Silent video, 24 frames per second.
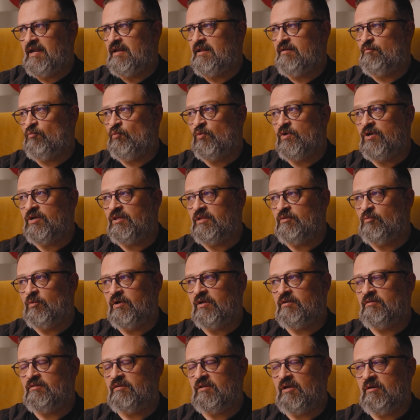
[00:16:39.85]
And it really,
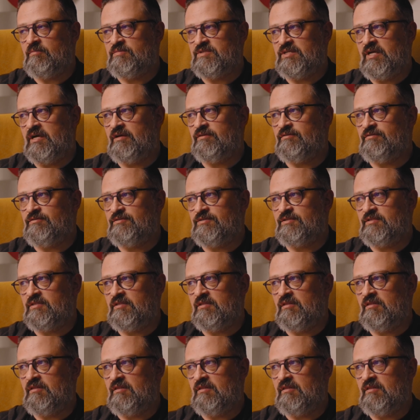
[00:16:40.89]
what it comes down to is